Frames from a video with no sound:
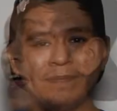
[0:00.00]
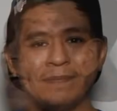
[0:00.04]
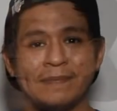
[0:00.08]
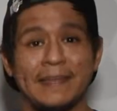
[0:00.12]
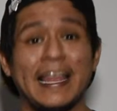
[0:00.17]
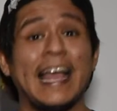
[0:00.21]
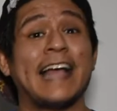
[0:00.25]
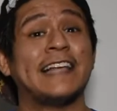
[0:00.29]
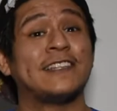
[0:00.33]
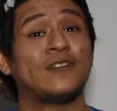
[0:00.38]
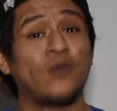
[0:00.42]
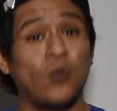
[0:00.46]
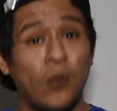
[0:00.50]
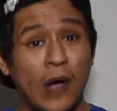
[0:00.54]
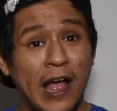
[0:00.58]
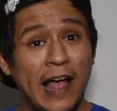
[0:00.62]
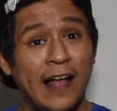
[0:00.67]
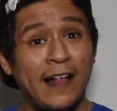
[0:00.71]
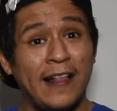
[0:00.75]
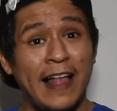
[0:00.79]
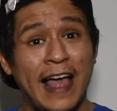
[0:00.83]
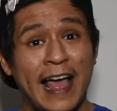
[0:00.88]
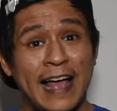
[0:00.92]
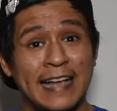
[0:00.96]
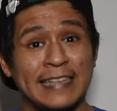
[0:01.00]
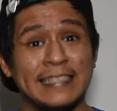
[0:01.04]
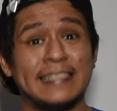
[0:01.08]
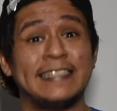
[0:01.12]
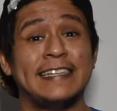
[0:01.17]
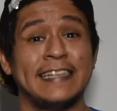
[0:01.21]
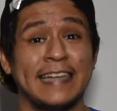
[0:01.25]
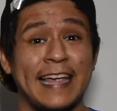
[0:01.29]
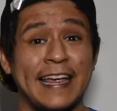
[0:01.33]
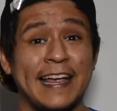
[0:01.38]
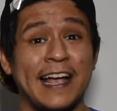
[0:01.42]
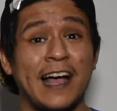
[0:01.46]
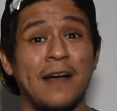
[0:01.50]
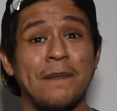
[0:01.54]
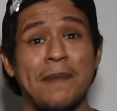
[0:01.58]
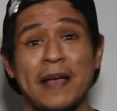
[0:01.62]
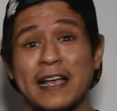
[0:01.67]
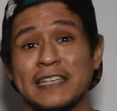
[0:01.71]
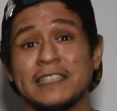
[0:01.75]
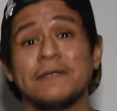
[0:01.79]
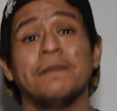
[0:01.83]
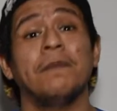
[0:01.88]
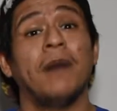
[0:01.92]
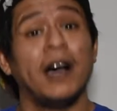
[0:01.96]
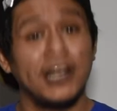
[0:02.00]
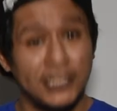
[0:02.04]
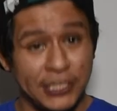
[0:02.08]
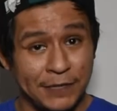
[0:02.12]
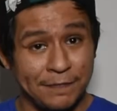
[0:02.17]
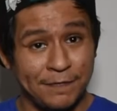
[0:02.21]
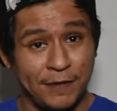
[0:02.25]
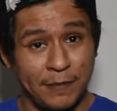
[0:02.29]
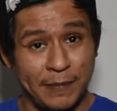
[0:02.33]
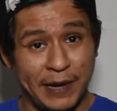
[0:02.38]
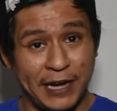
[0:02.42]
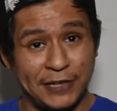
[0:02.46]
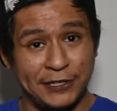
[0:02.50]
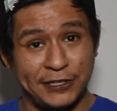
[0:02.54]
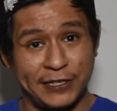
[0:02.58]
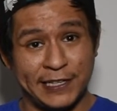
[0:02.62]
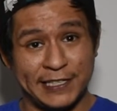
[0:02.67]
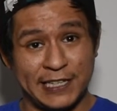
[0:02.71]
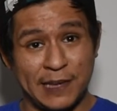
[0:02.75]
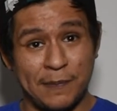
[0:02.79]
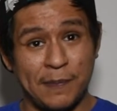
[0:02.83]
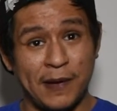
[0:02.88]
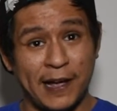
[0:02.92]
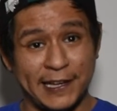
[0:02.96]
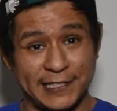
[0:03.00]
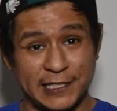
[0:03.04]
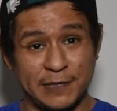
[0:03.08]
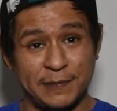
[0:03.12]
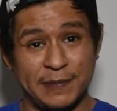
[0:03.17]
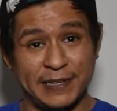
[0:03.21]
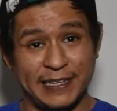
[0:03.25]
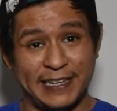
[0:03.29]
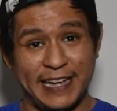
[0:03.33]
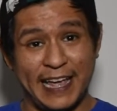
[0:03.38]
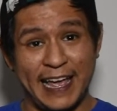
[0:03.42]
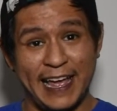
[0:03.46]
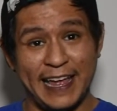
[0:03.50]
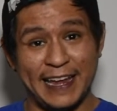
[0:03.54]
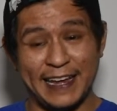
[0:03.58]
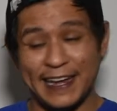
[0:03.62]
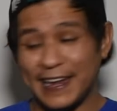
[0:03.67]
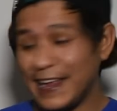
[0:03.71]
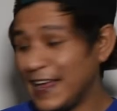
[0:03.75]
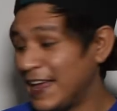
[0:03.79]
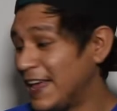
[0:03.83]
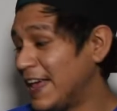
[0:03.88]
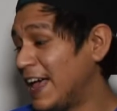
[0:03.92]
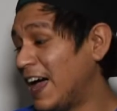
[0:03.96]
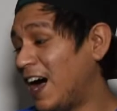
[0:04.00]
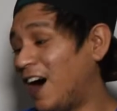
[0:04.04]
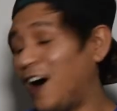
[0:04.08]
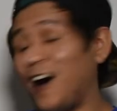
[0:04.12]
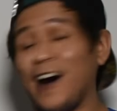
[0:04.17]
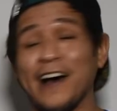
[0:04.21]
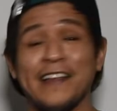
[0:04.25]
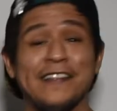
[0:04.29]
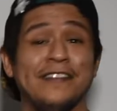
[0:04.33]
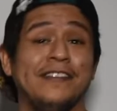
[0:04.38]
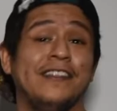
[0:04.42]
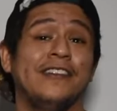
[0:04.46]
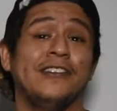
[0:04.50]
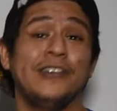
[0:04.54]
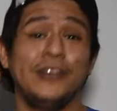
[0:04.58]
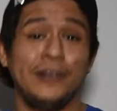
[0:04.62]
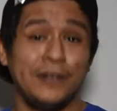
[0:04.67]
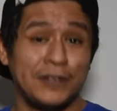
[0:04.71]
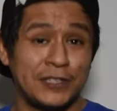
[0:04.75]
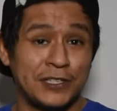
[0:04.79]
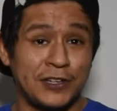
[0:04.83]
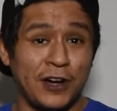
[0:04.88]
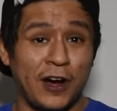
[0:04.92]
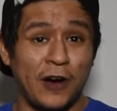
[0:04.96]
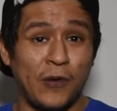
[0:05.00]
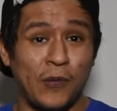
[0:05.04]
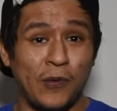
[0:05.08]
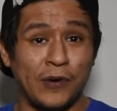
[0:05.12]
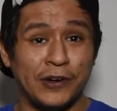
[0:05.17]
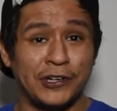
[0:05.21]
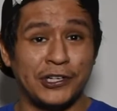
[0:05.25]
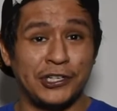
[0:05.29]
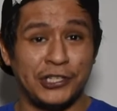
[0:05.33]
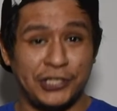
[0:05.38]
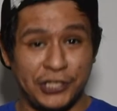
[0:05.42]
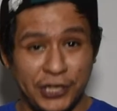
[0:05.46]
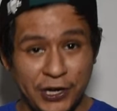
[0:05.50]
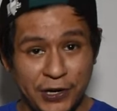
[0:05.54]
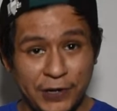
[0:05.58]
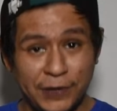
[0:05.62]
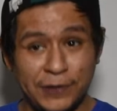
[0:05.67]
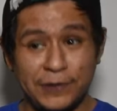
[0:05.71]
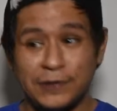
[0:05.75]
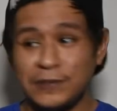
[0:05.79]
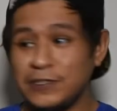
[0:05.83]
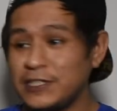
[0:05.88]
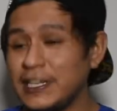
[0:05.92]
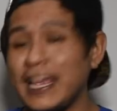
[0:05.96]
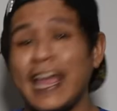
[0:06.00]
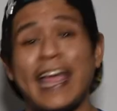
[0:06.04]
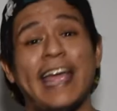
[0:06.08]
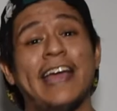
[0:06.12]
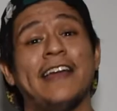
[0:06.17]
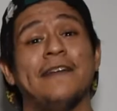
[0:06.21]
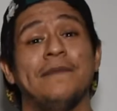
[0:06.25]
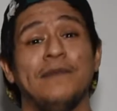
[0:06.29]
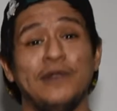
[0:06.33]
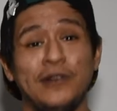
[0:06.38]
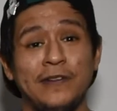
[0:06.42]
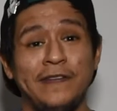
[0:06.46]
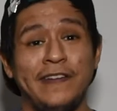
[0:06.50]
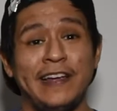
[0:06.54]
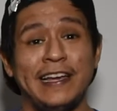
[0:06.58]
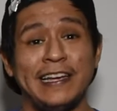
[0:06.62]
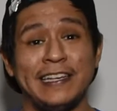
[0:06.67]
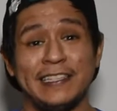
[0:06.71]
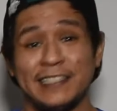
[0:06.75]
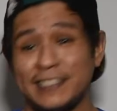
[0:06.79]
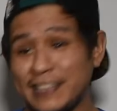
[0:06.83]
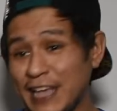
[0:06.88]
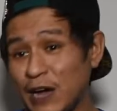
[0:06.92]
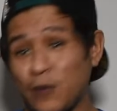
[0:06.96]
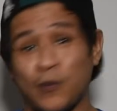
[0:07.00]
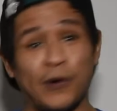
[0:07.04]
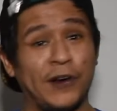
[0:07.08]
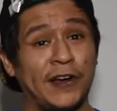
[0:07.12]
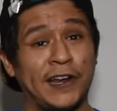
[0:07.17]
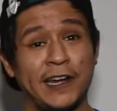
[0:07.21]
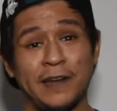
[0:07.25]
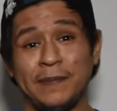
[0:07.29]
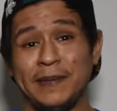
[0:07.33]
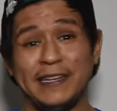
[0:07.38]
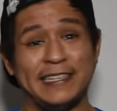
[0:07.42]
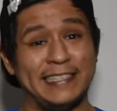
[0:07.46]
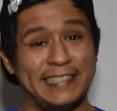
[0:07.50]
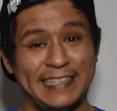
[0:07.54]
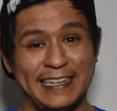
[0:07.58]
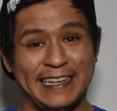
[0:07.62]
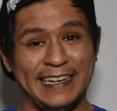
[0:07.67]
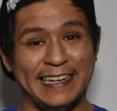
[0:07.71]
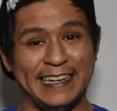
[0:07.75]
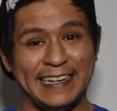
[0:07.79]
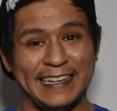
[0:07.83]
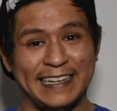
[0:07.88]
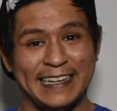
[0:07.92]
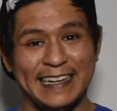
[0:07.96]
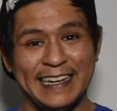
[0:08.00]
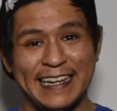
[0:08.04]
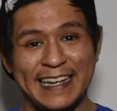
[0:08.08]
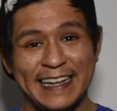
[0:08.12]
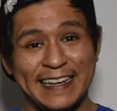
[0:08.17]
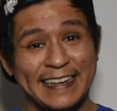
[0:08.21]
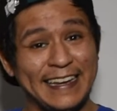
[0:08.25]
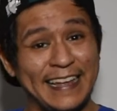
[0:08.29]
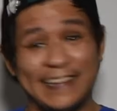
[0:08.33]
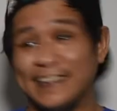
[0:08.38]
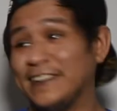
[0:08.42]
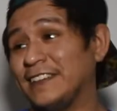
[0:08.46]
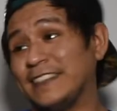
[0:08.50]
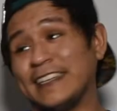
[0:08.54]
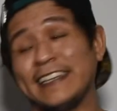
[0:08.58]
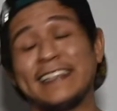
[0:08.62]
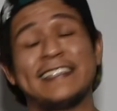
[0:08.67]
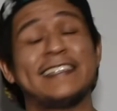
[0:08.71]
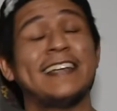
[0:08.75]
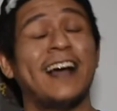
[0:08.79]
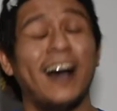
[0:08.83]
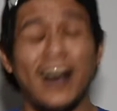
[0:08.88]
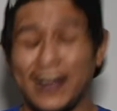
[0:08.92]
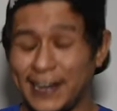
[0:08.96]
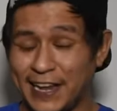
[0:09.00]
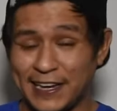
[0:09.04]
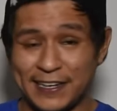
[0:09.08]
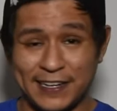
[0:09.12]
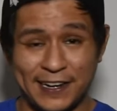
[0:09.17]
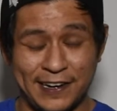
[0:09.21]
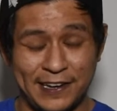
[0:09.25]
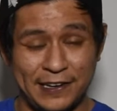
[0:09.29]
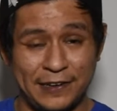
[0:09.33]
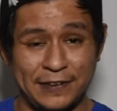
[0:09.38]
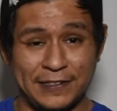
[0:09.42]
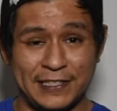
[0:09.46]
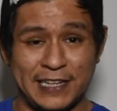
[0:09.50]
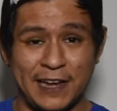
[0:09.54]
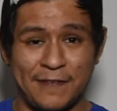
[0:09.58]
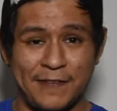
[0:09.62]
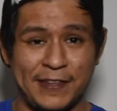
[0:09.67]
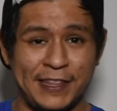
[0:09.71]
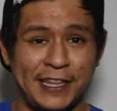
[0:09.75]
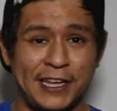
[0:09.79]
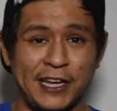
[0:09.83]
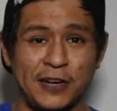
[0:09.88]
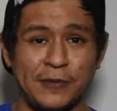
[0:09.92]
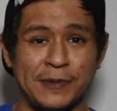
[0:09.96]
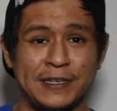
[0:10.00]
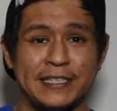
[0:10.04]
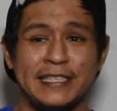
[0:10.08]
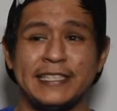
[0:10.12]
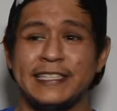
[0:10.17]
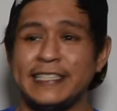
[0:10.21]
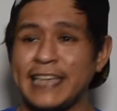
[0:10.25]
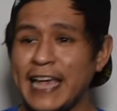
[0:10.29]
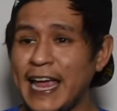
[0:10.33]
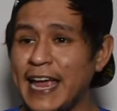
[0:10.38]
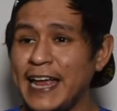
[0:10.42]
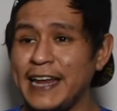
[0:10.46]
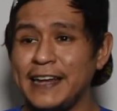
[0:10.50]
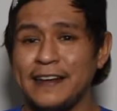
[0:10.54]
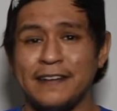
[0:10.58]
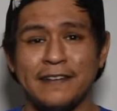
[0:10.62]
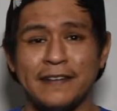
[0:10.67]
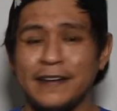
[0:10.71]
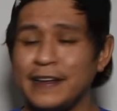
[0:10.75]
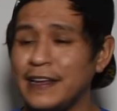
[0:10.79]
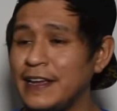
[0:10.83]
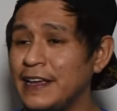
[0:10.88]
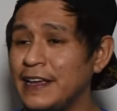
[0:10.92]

as well as digging up as much information as I possibly can on the new Star Wars shows and movies that we're going to be seeing. Now, there's a ton of new stuff. I think it was 10